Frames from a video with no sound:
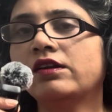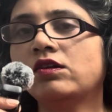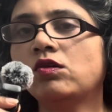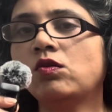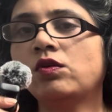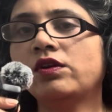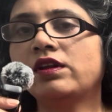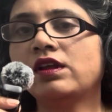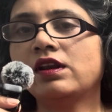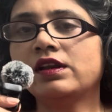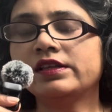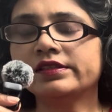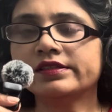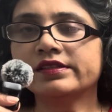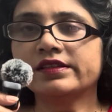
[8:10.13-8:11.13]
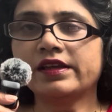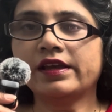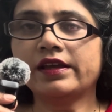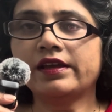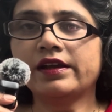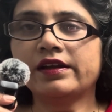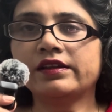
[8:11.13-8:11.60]
don't really
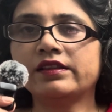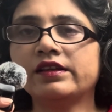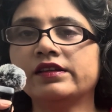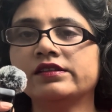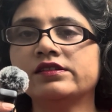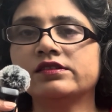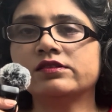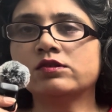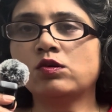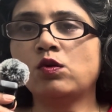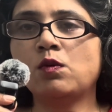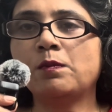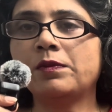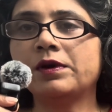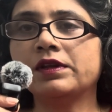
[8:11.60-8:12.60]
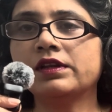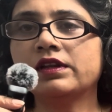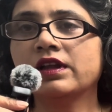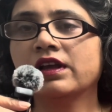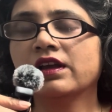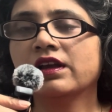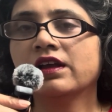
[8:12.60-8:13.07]
stay and they just open,
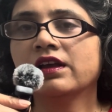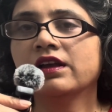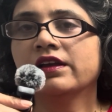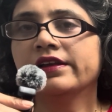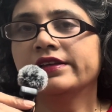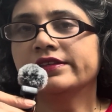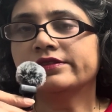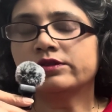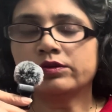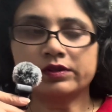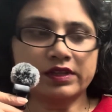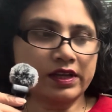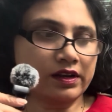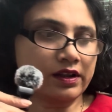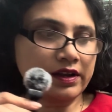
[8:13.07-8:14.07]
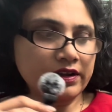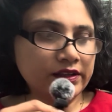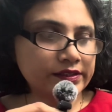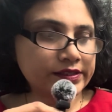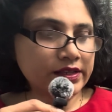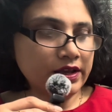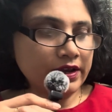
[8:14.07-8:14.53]
so then I
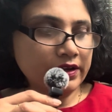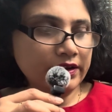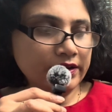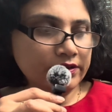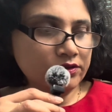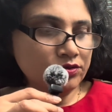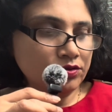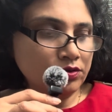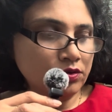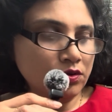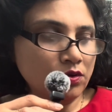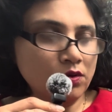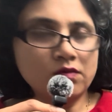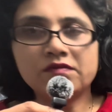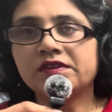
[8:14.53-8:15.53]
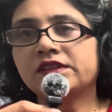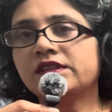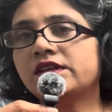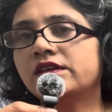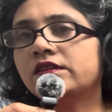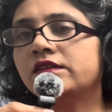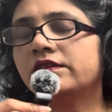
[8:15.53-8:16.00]
decided to go with
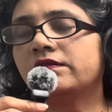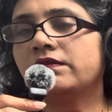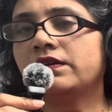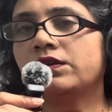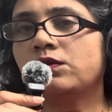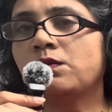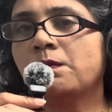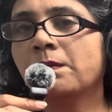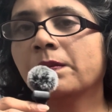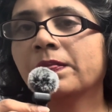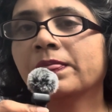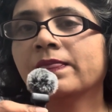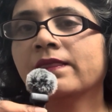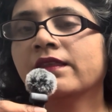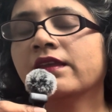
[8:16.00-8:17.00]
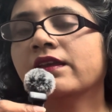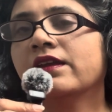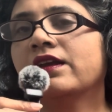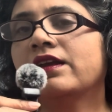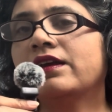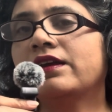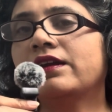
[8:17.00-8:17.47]
the other view,
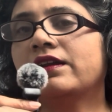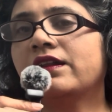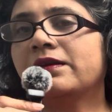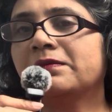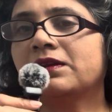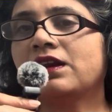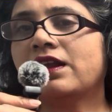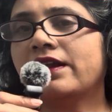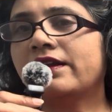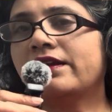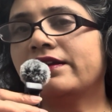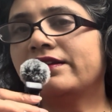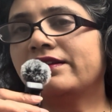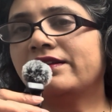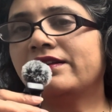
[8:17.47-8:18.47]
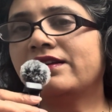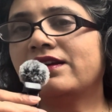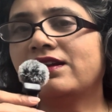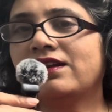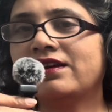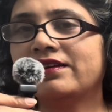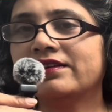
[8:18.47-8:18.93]
and I'm glad I did.
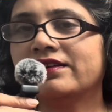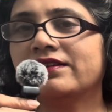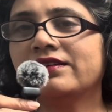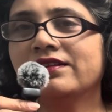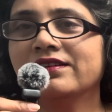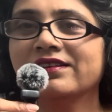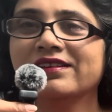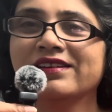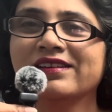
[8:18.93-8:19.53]
I like it.